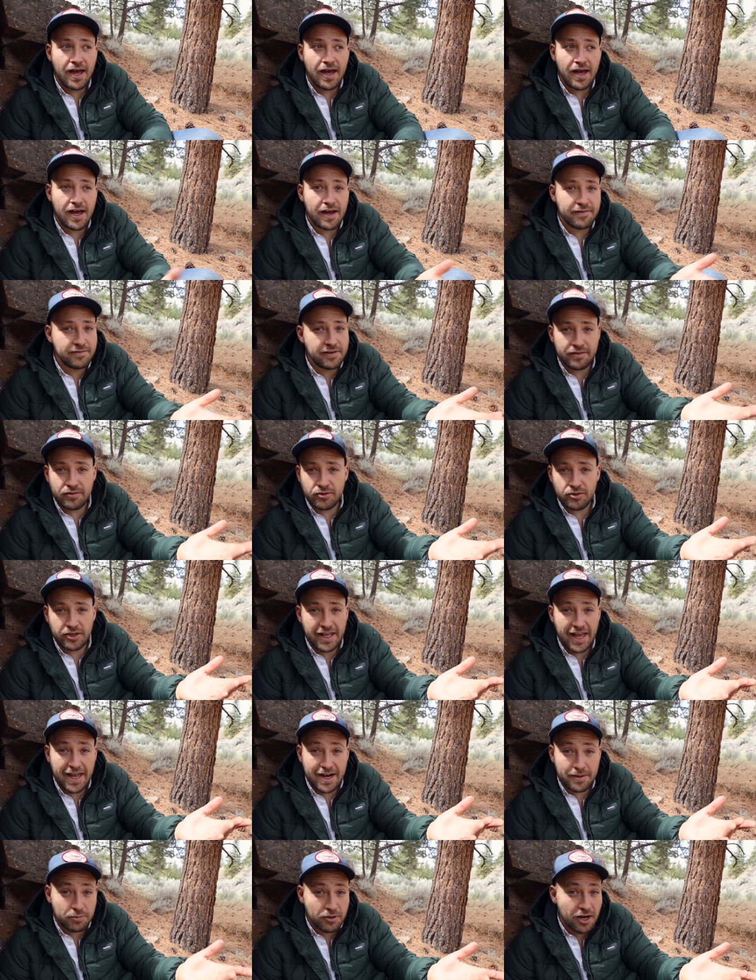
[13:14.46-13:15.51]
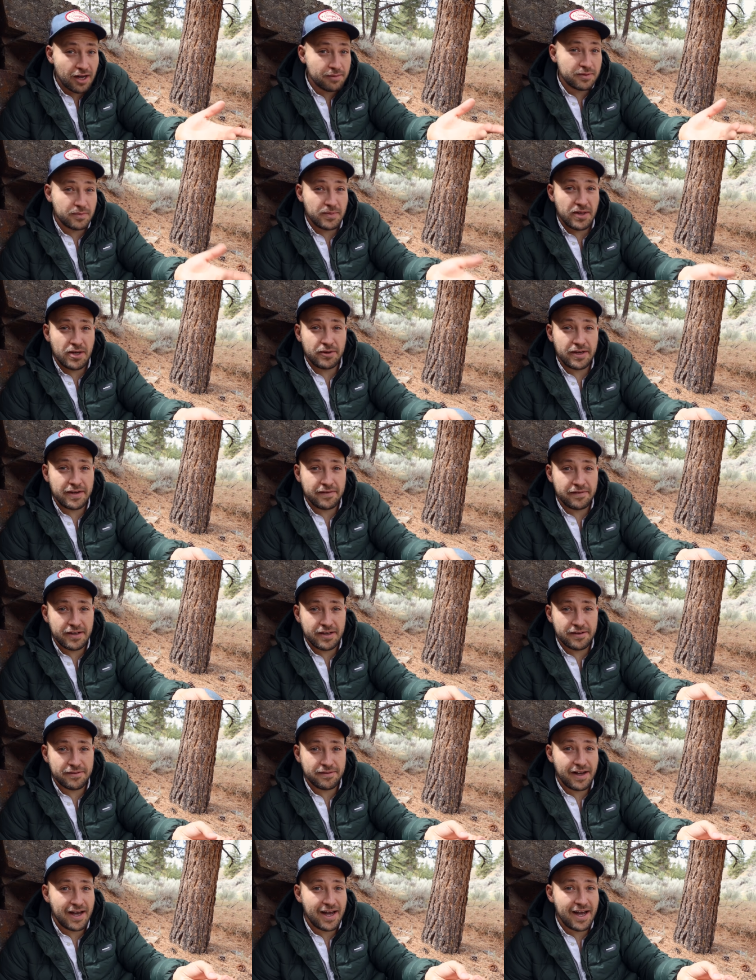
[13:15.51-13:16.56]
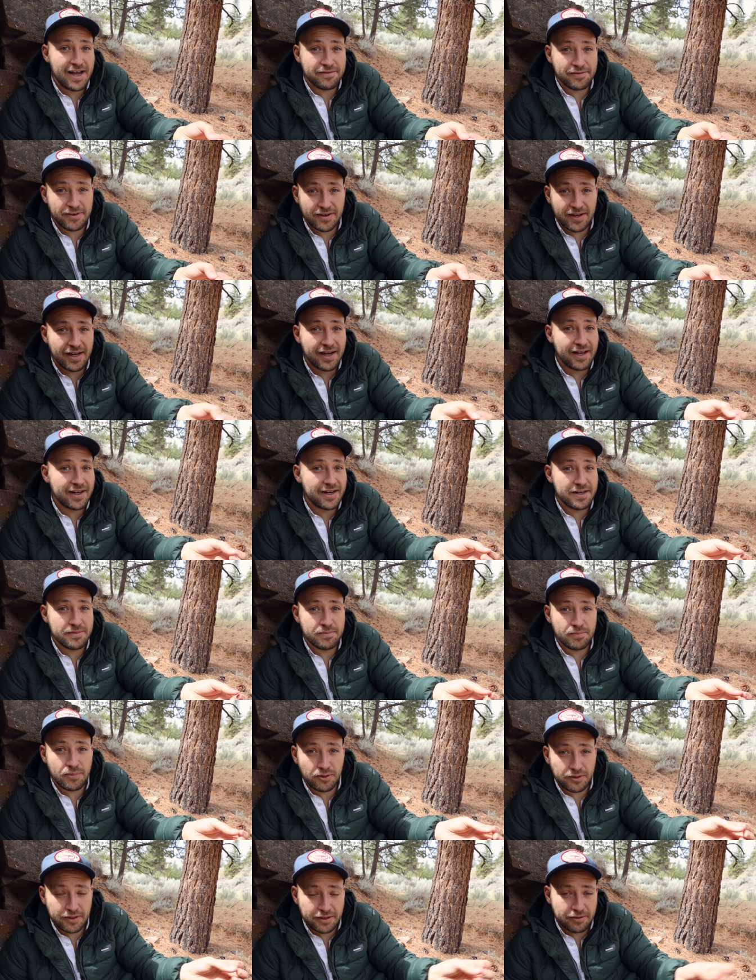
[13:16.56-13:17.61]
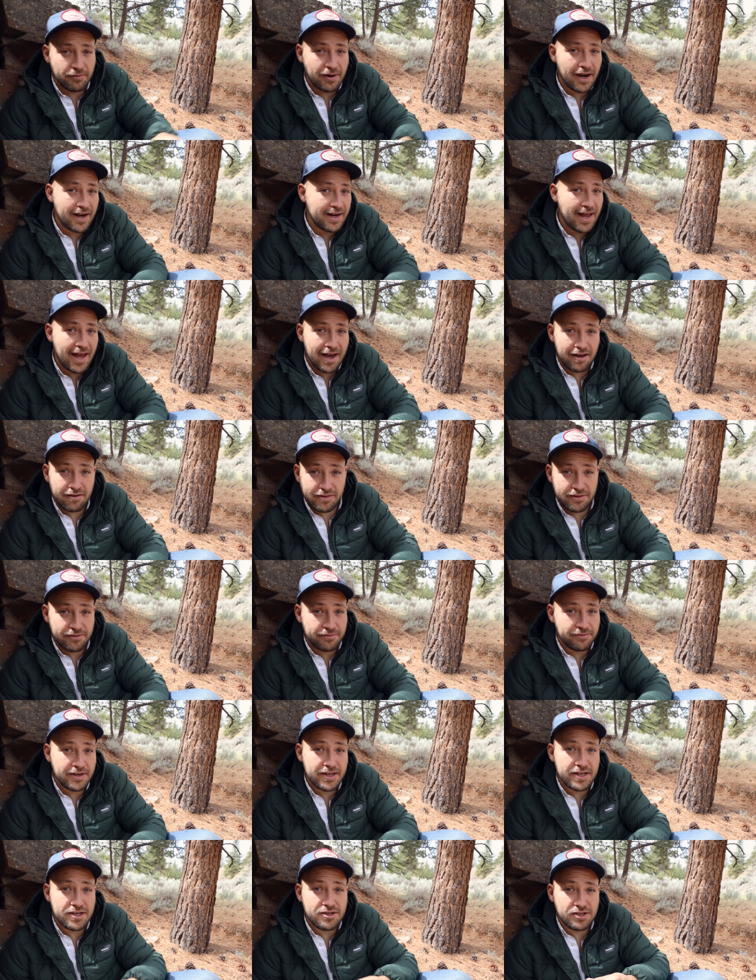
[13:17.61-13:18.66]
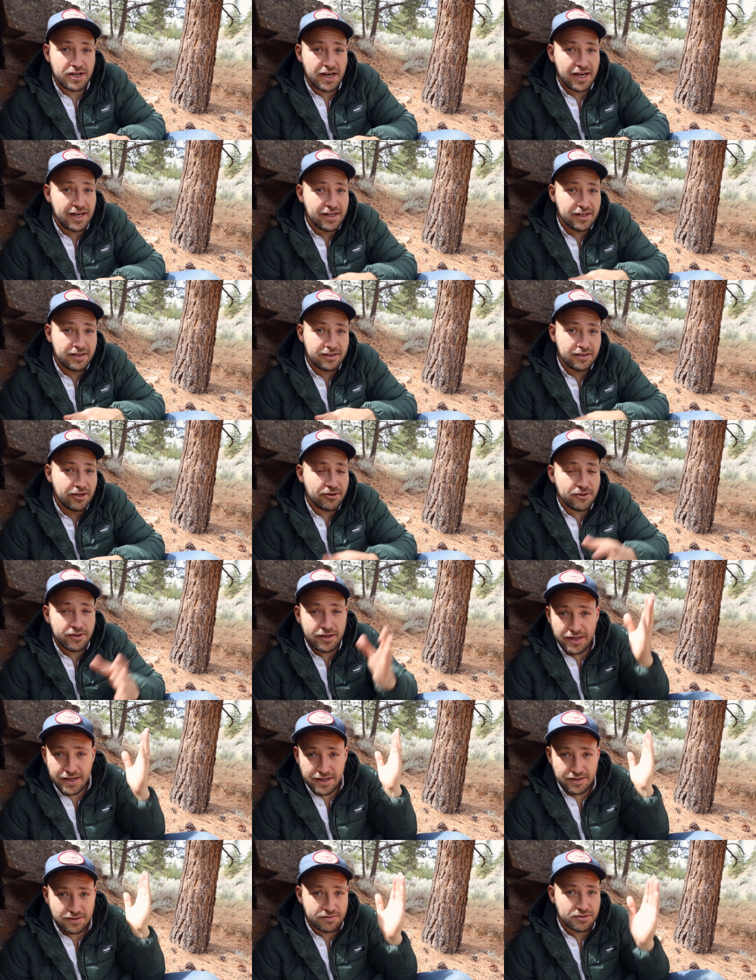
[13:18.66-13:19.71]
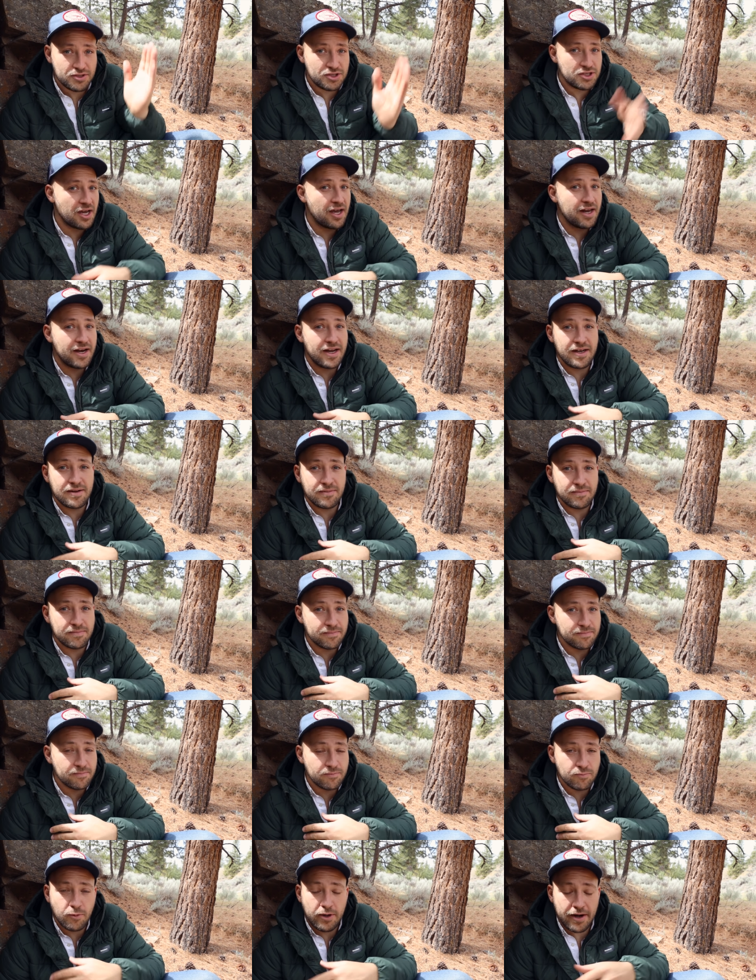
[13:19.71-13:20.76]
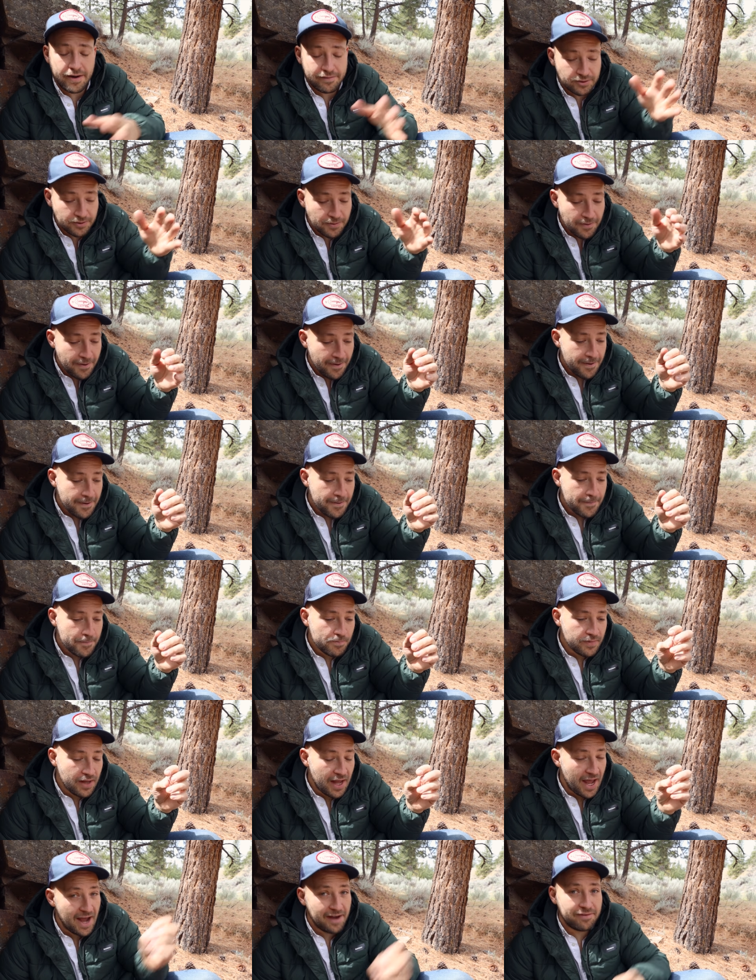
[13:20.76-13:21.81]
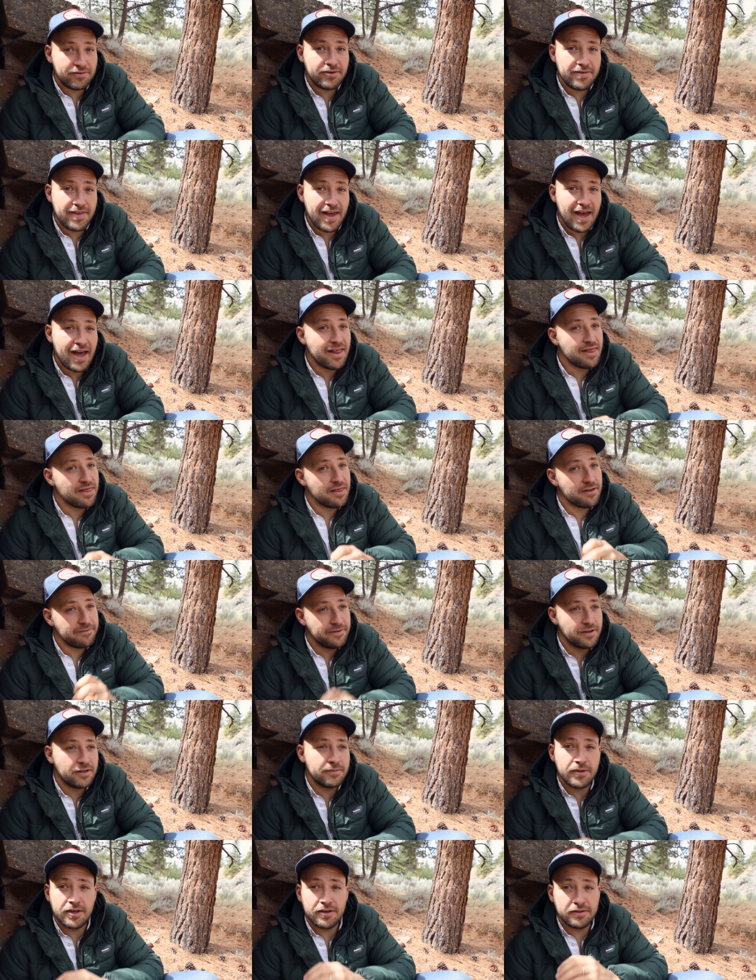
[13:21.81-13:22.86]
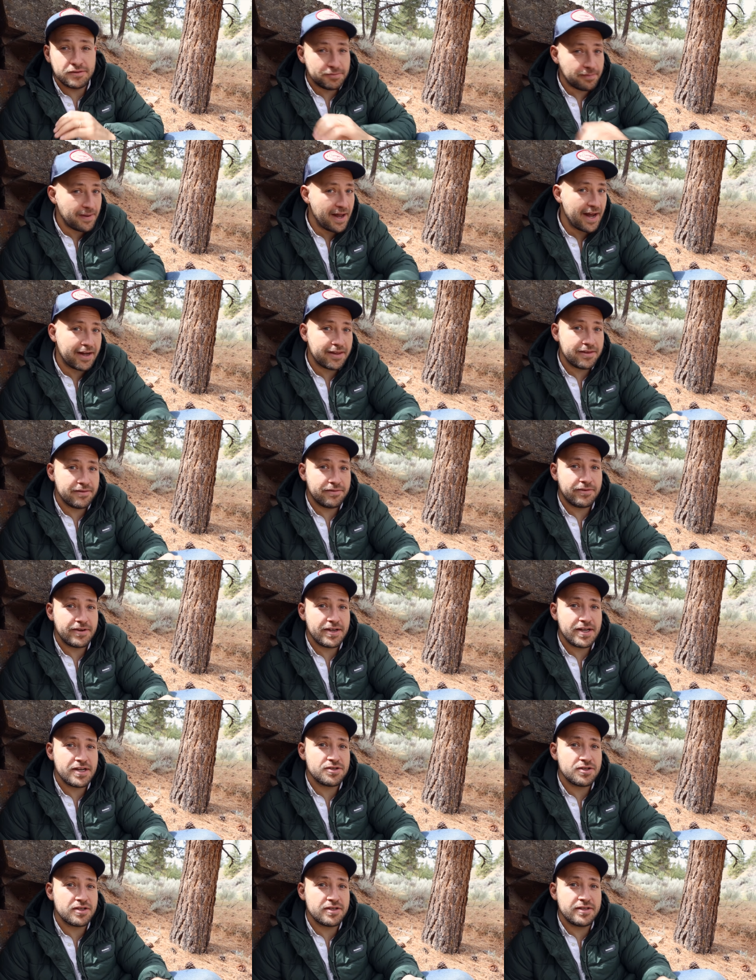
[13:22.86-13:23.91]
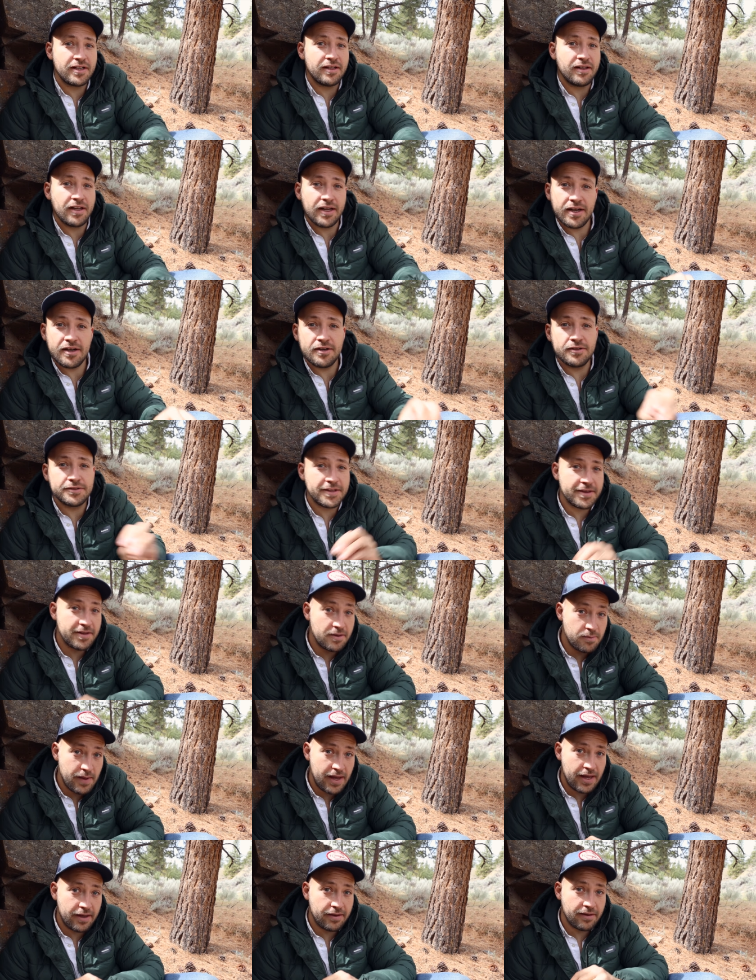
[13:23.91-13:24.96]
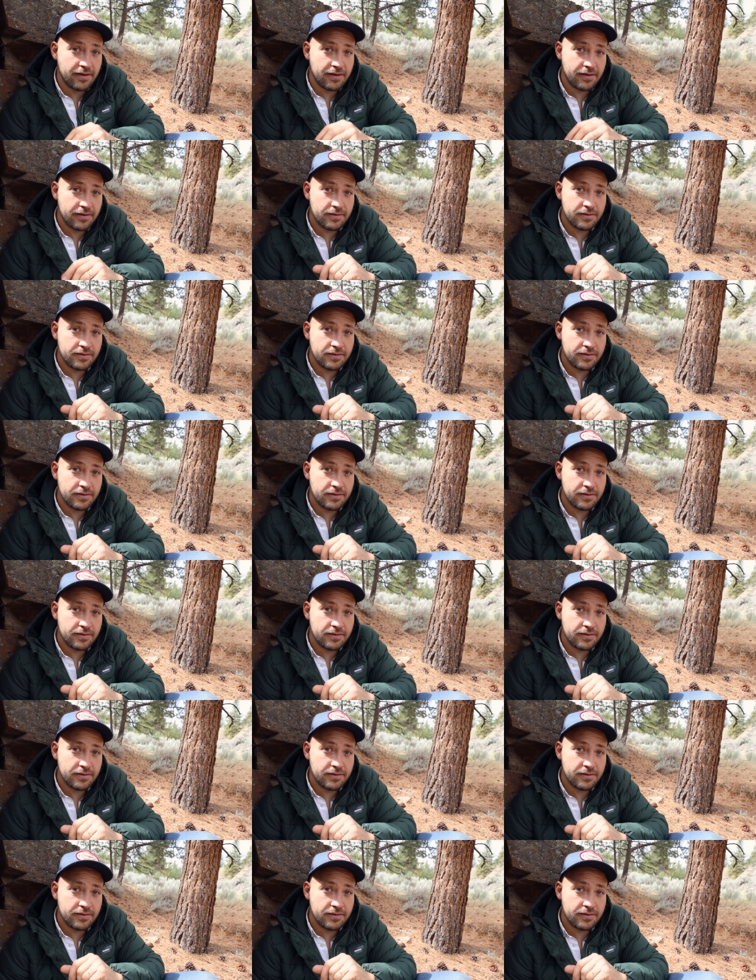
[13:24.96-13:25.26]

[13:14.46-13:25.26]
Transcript: I've never really had a problem though, even if I forgot and pulled it right out of the fridge and loaded it and shot it and whatever. After that, the film goes back in the fridge until it goes in the mail.